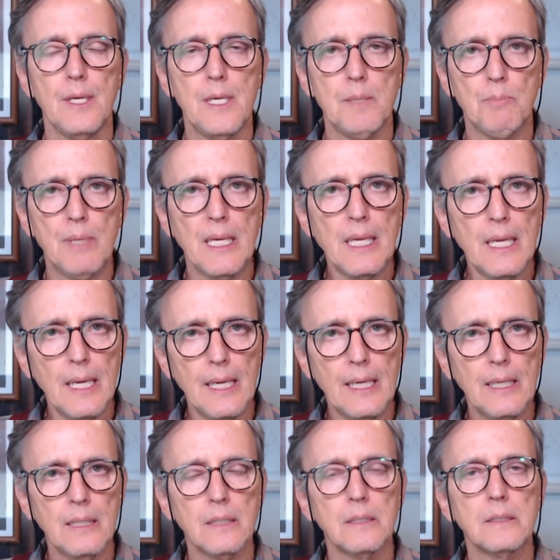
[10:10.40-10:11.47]
the
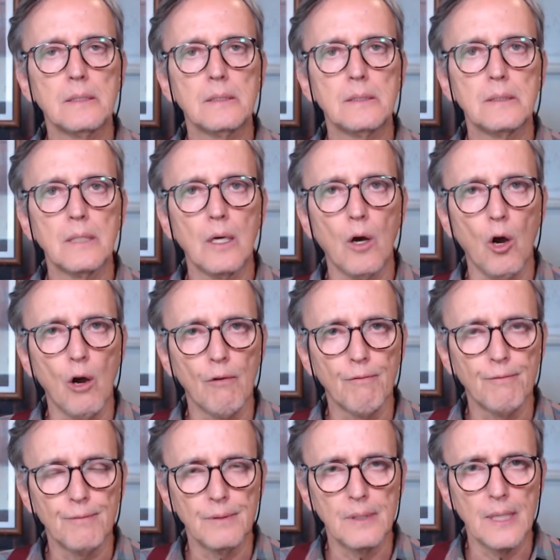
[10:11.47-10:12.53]
beginning
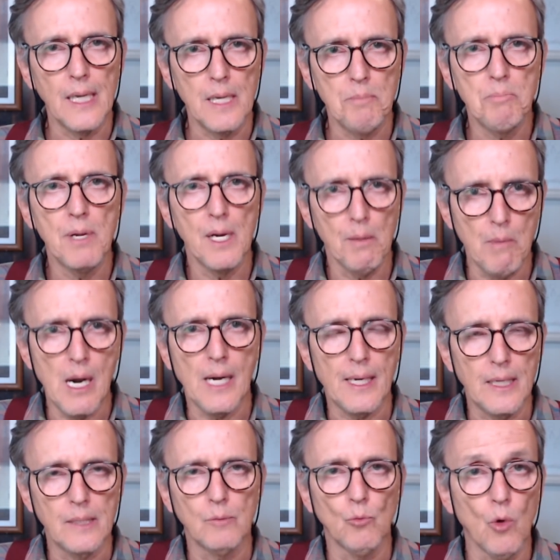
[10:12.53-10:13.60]
of a bear
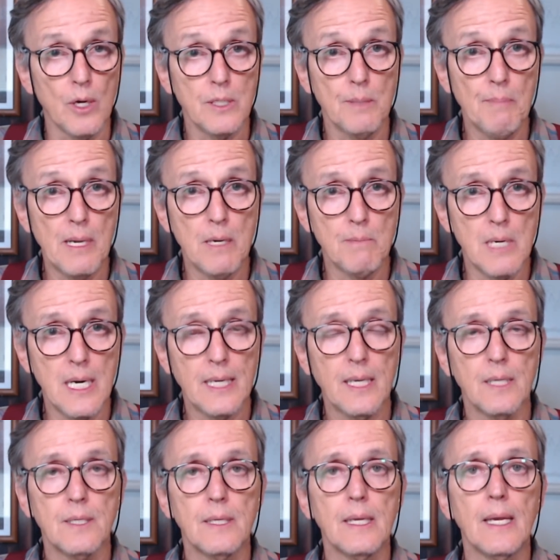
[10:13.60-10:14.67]
market. What is a bear
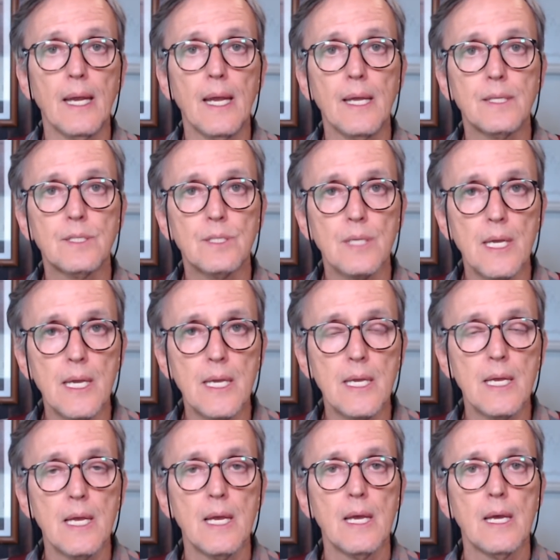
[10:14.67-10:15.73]
market? It's
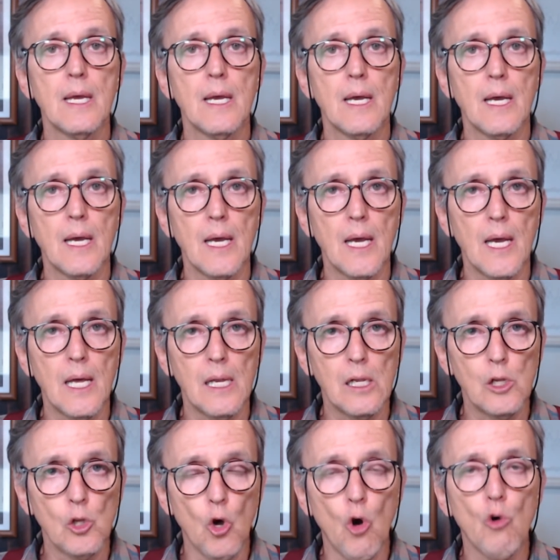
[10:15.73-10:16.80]
a
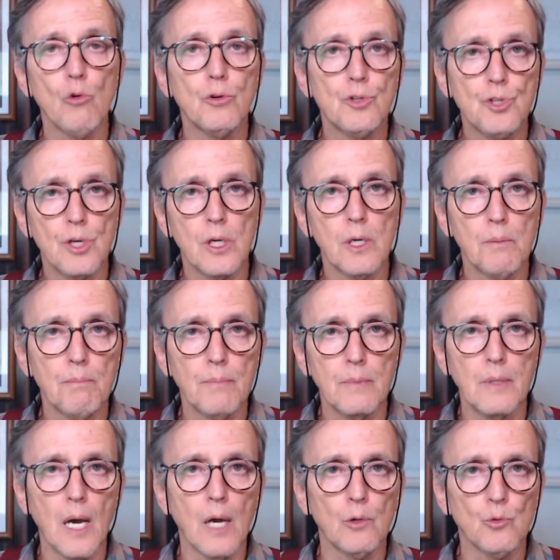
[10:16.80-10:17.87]

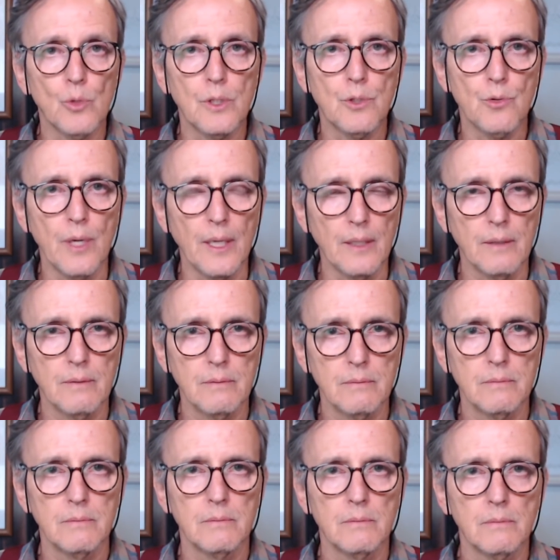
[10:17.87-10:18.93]
long-term downward trend.
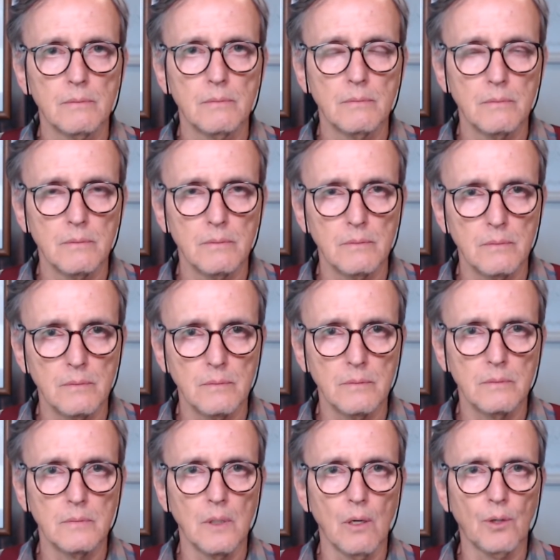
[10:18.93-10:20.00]

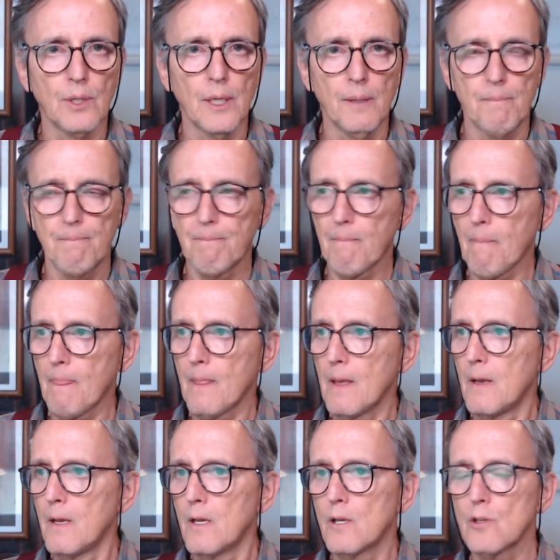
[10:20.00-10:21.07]
Okay,
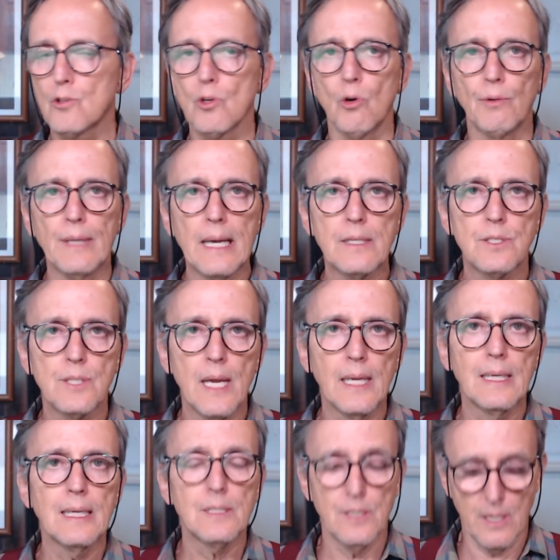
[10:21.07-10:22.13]
so that
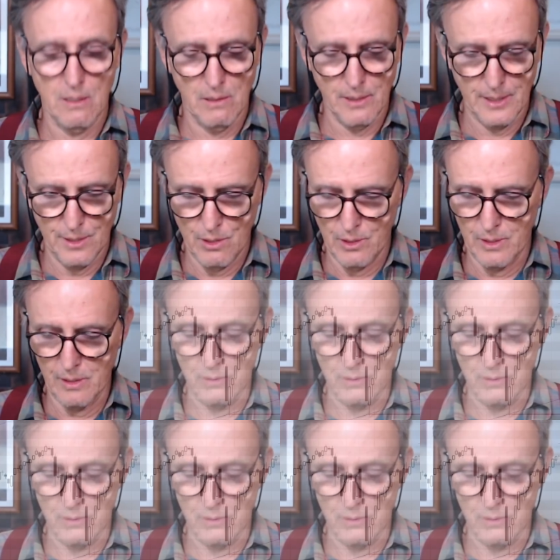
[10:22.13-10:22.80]
said, let's take a look in